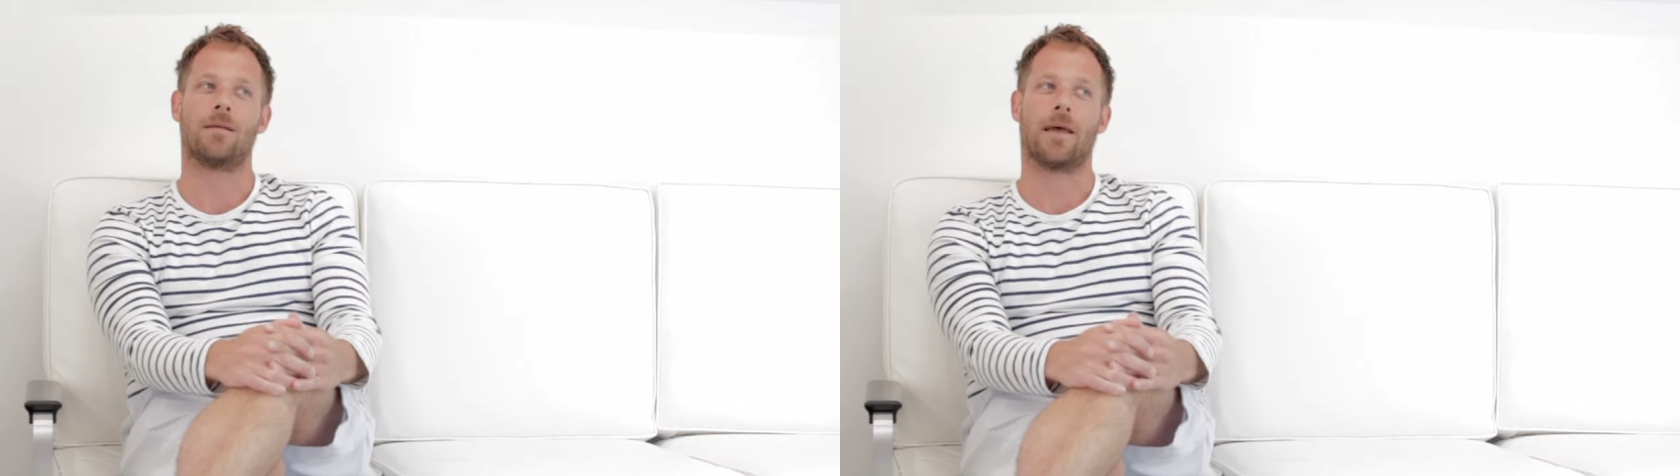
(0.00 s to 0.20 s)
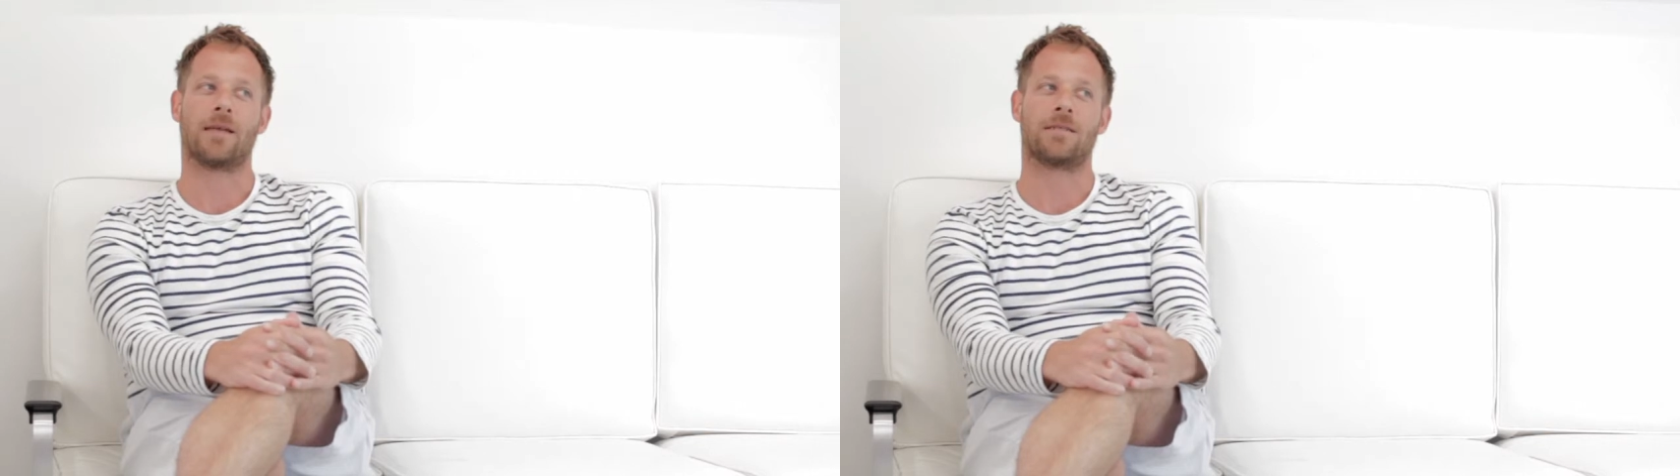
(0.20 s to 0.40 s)

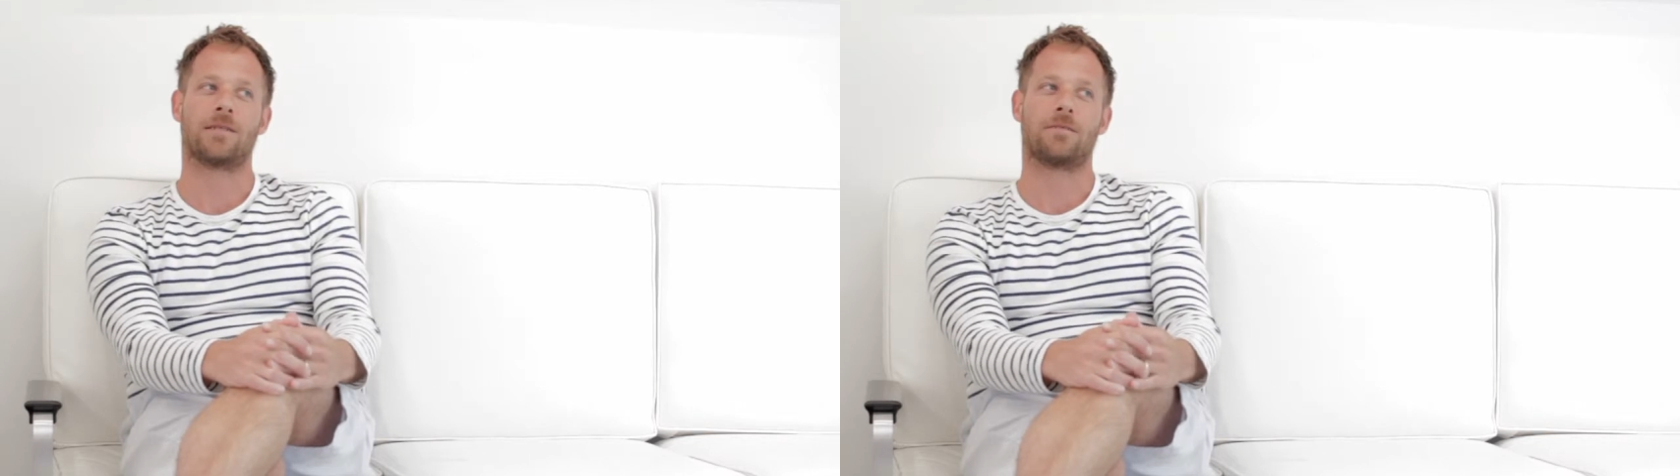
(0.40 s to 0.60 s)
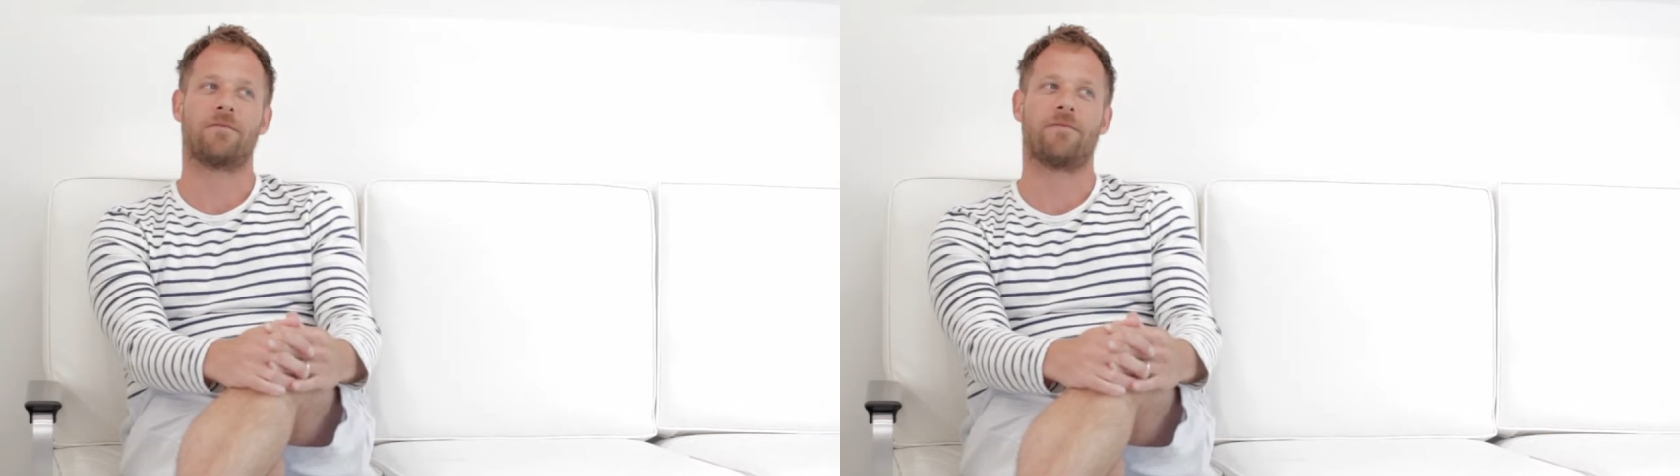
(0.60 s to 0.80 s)

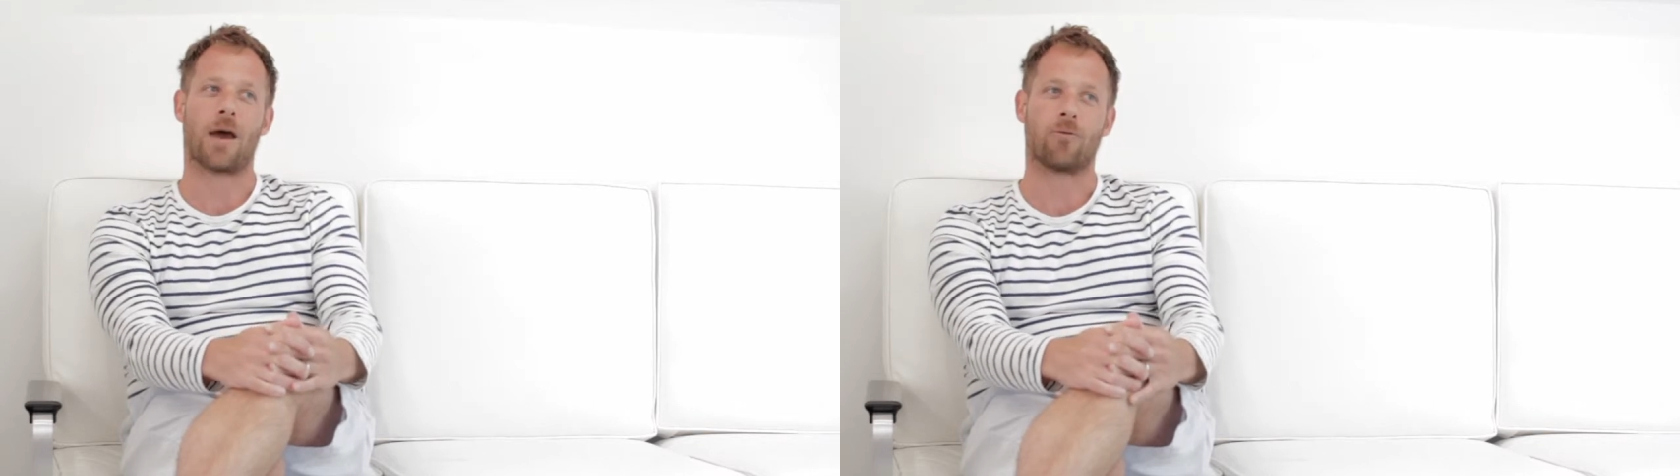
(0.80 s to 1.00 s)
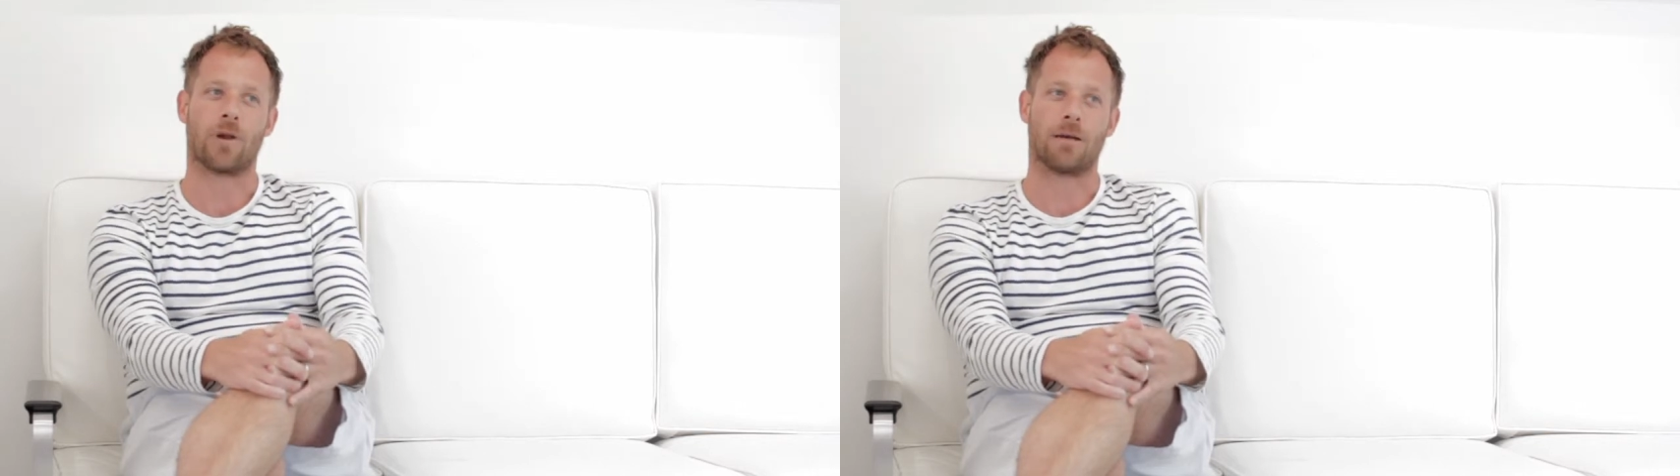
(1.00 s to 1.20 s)
less
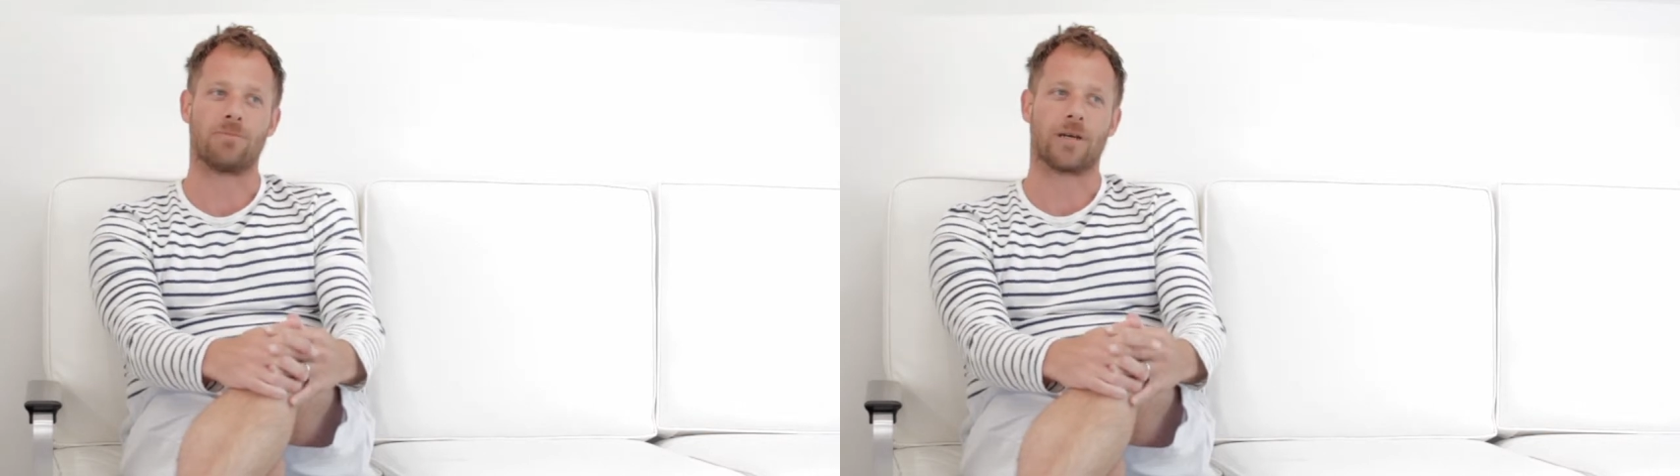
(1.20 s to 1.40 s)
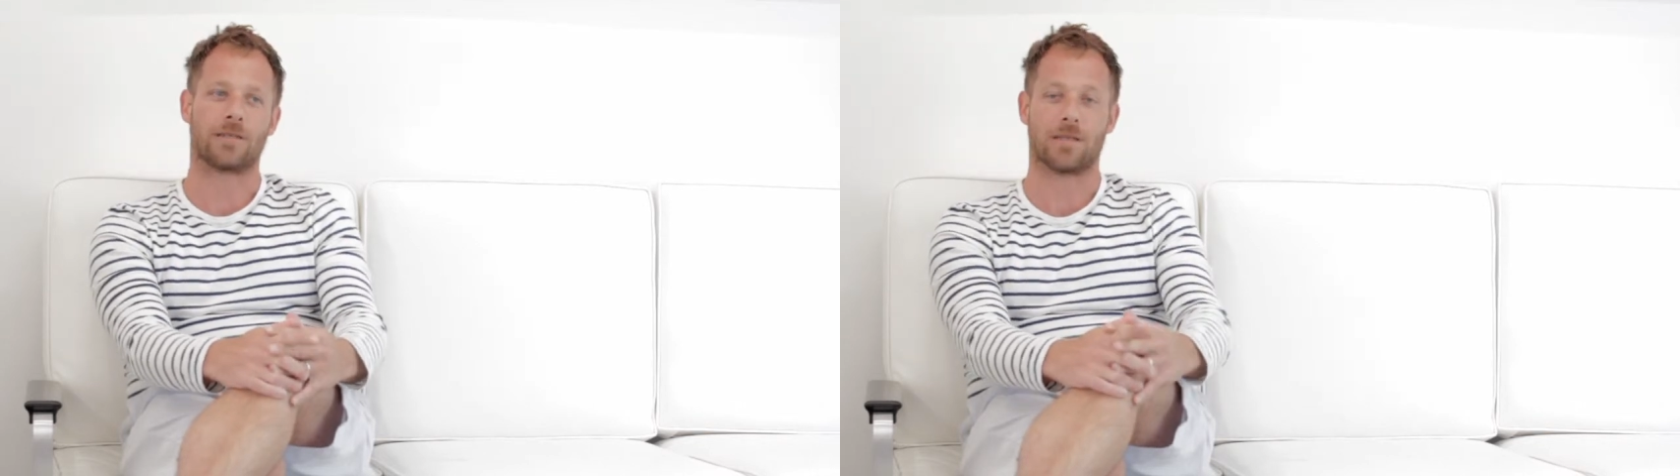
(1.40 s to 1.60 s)
found
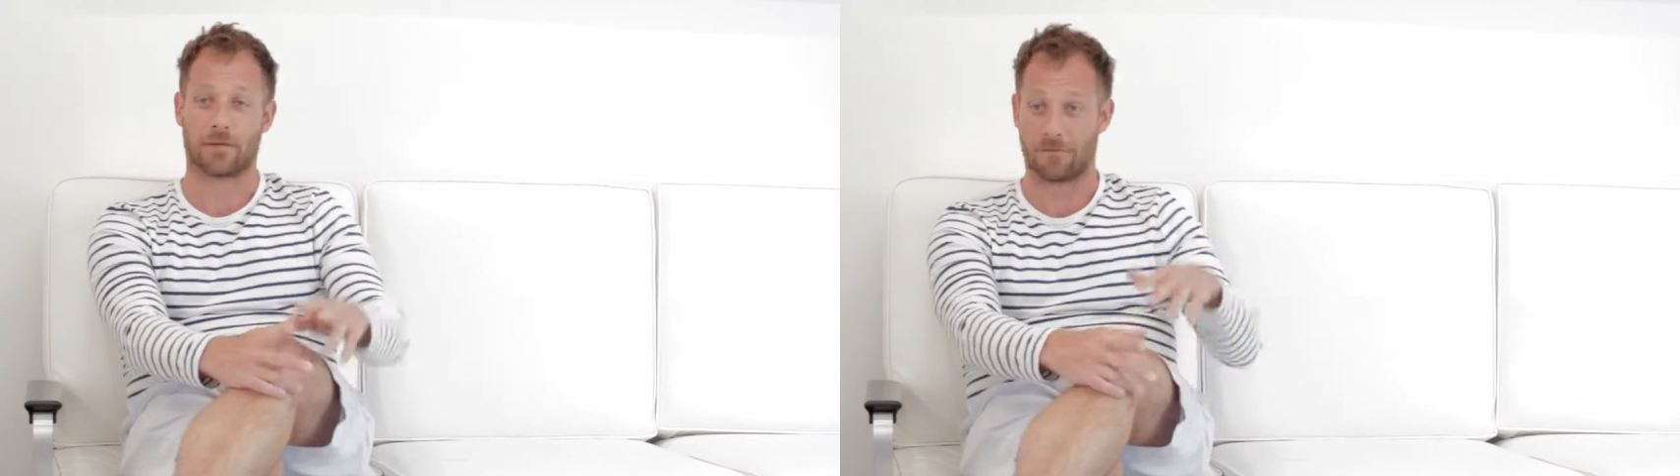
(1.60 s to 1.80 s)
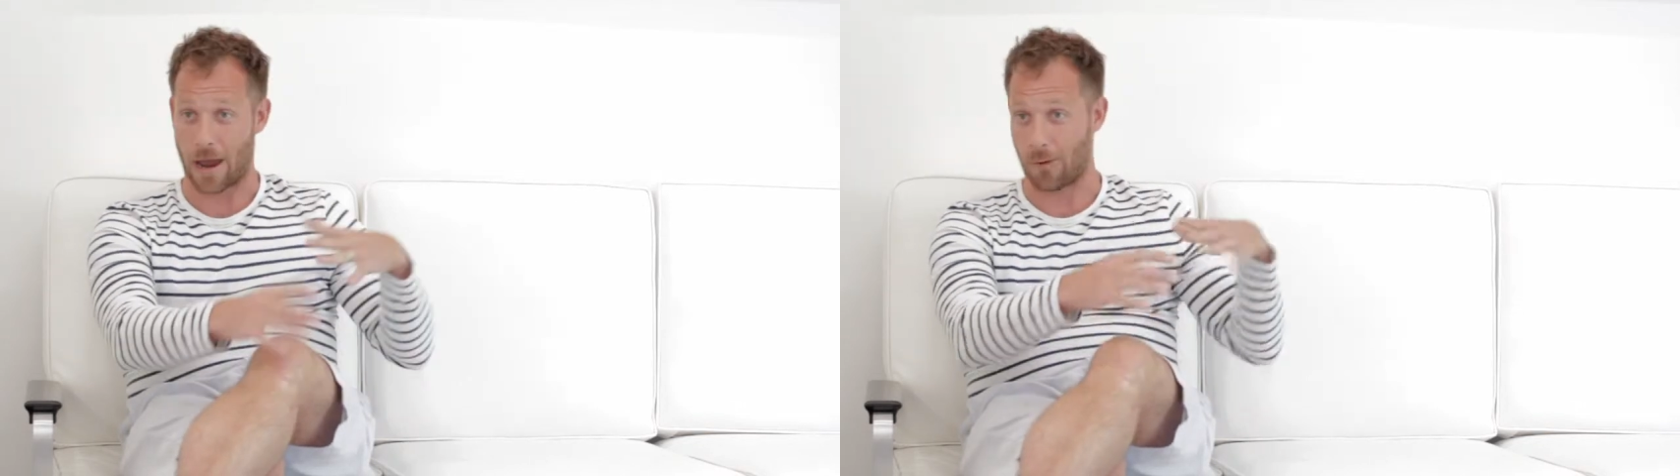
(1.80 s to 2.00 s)
objects,
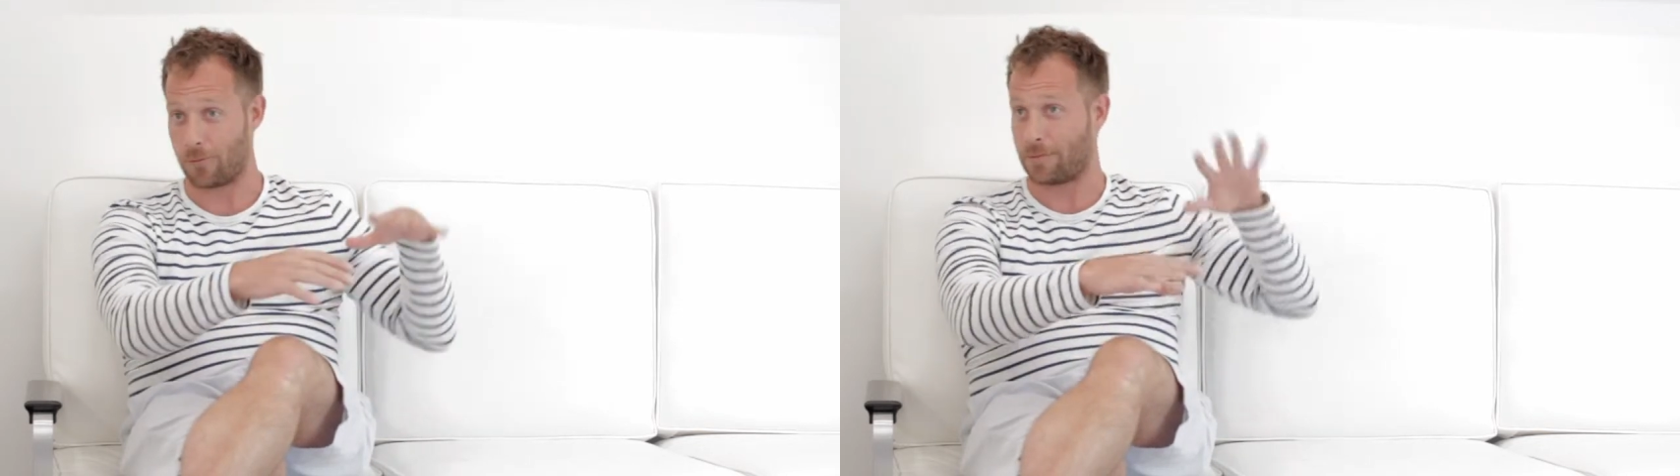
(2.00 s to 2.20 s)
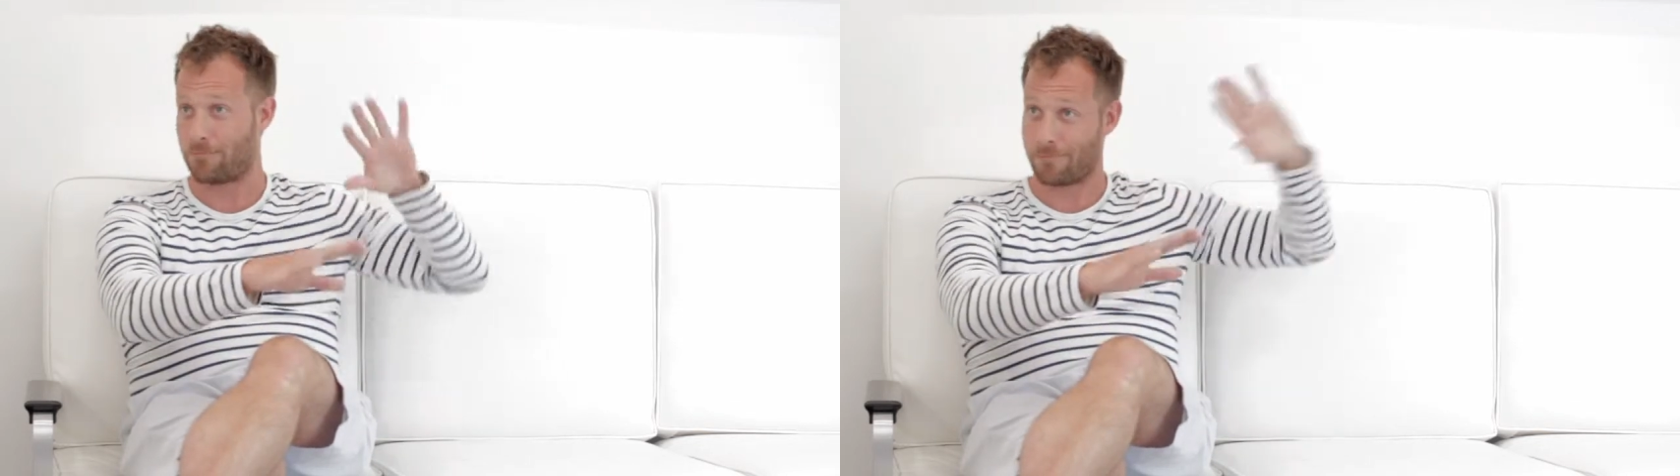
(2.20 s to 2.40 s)
like found